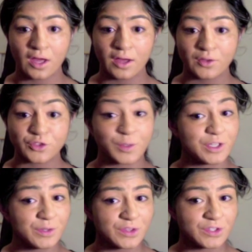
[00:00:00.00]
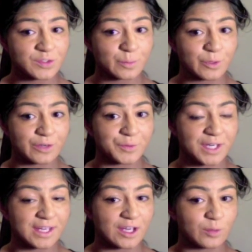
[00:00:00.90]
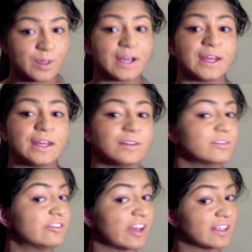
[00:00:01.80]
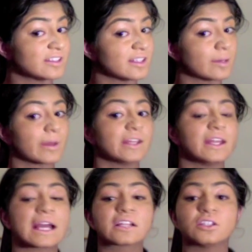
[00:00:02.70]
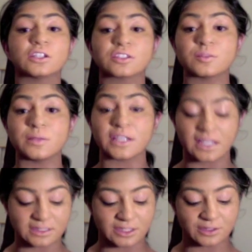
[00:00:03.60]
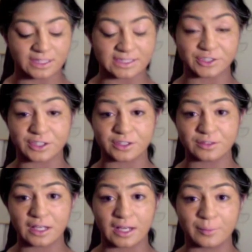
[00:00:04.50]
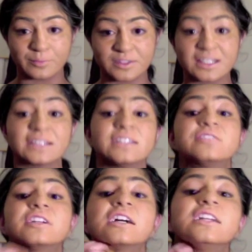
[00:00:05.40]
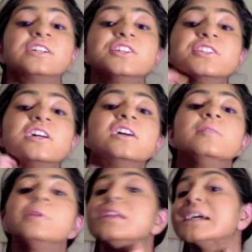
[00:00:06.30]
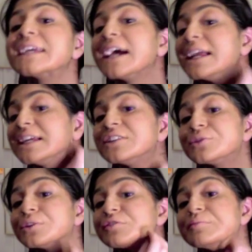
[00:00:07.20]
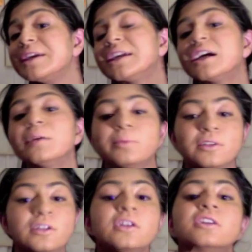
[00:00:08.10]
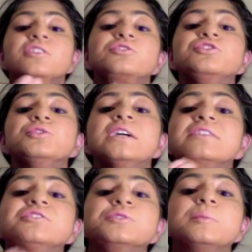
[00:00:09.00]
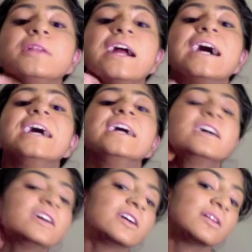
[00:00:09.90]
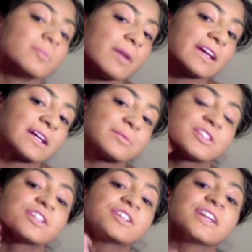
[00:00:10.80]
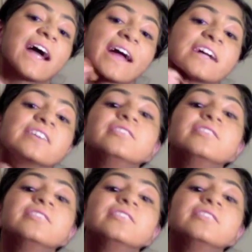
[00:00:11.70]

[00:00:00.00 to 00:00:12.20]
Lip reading: So I know at this point right now my face and my neck look to be a little like they're slightly different colors, but like any sort of makeup, you do have to apply makeup to your neck.